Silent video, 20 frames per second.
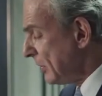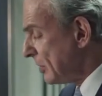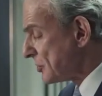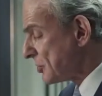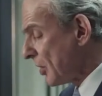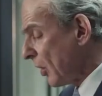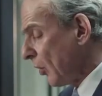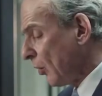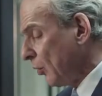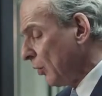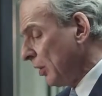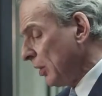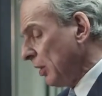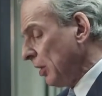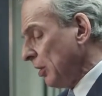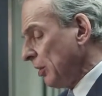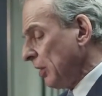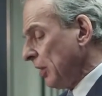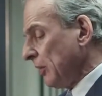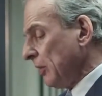So
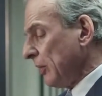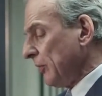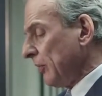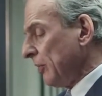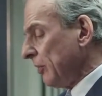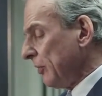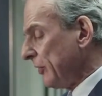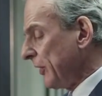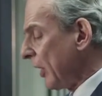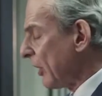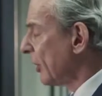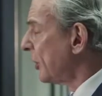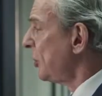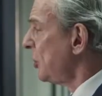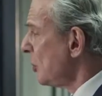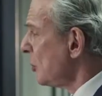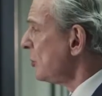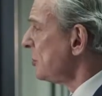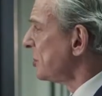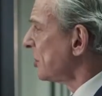there are
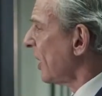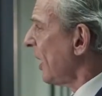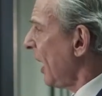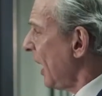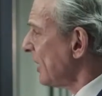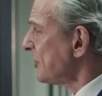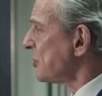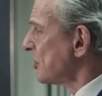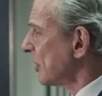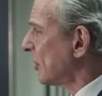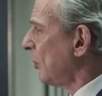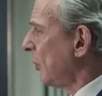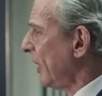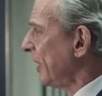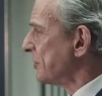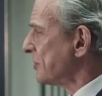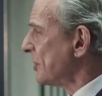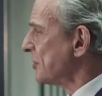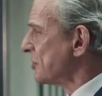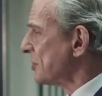huge
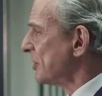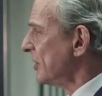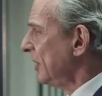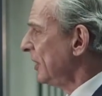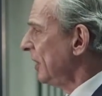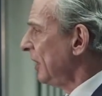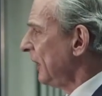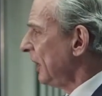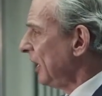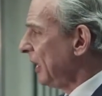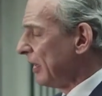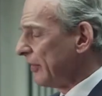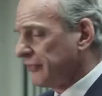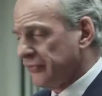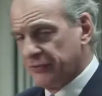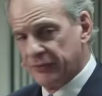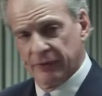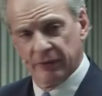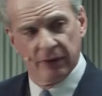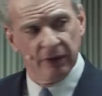consequences
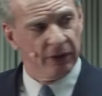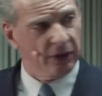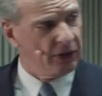if